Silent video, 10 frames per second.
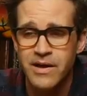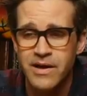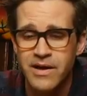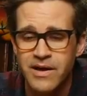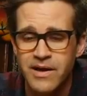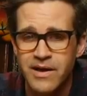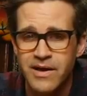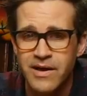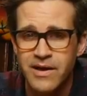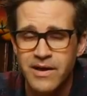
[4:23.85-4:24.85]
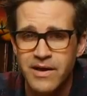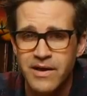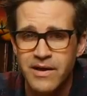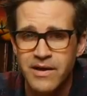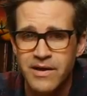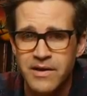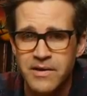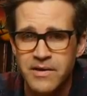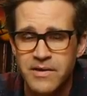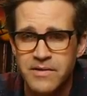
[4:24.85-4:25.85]

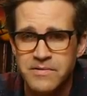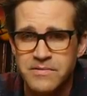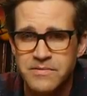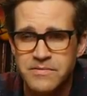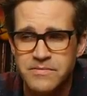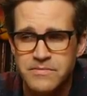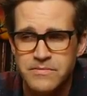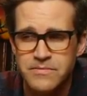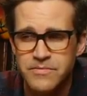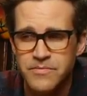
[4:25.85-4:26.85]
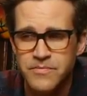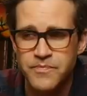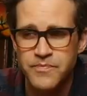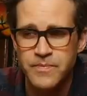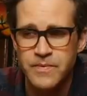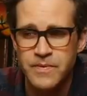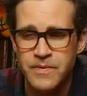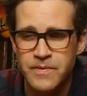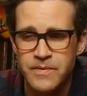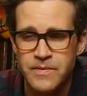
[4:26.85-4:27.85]

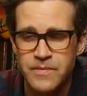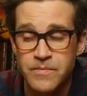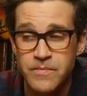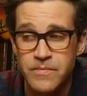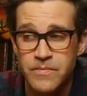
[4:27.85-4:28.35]
No words are spoken by the person on screen.